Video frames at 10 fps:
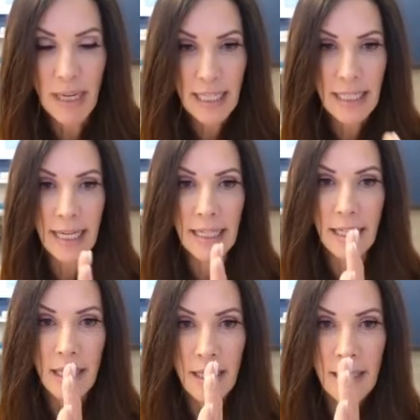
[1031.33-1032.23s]

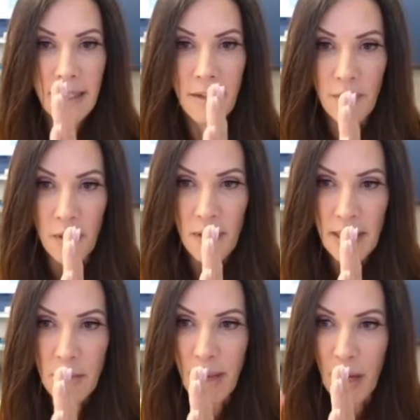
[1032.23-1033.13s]
meaning if you
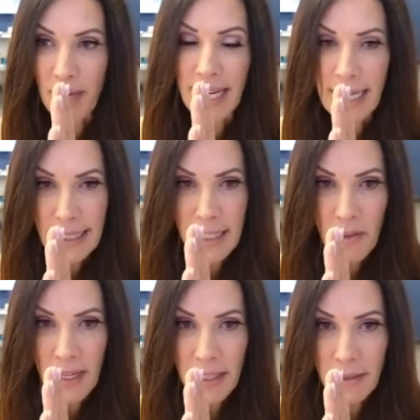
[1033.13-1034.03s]
think about easy
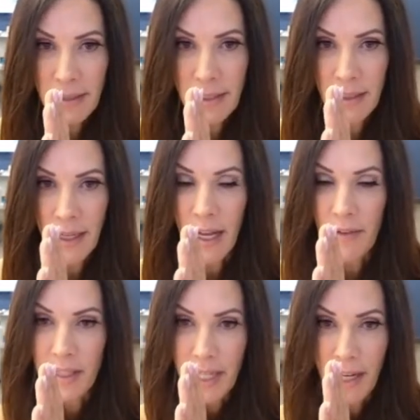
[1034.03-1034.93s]
things
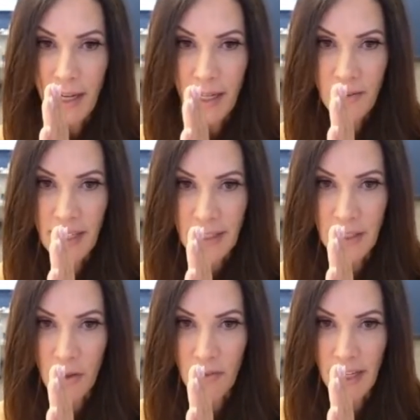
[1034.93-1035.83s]
and then hard
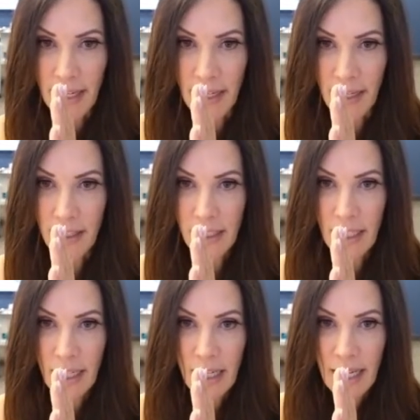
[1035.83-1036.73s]
things over here,
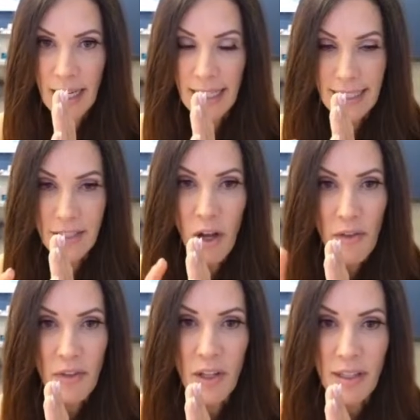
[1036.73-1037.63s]
it's
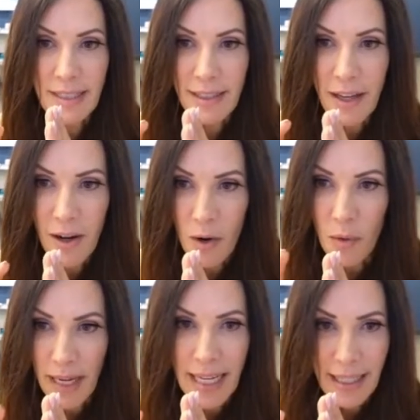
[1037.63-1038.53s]
not that,
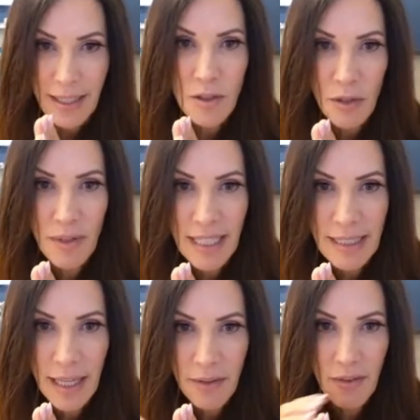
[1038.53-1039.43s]
oh, it can do
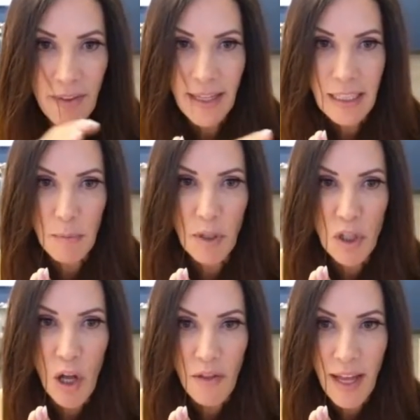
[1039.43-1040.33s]
these easy things
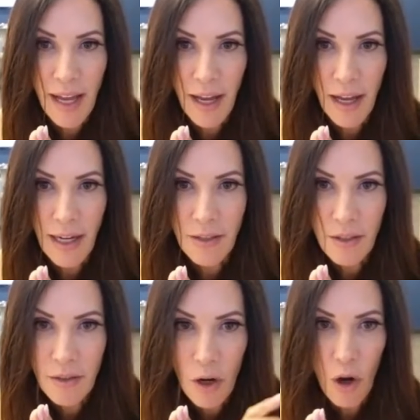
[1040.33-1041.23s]
but not the hard,
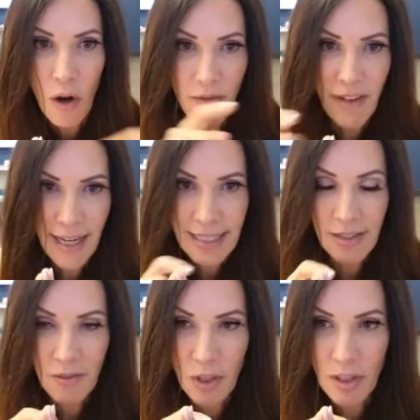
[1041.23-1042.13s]
or
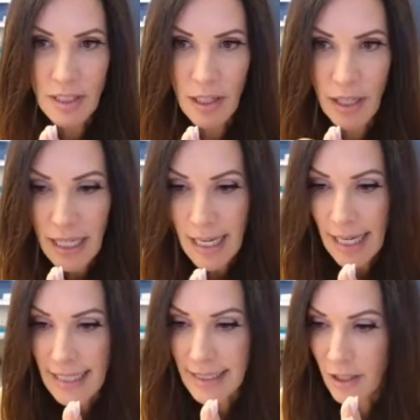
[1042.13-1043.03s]
vice versa.
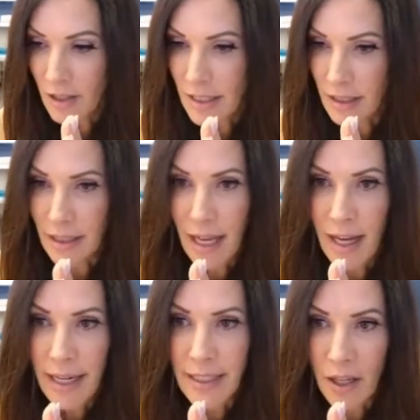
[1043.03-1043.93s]
It's got a
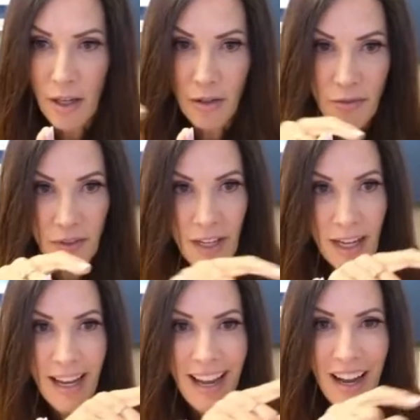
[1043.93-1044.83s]
line of,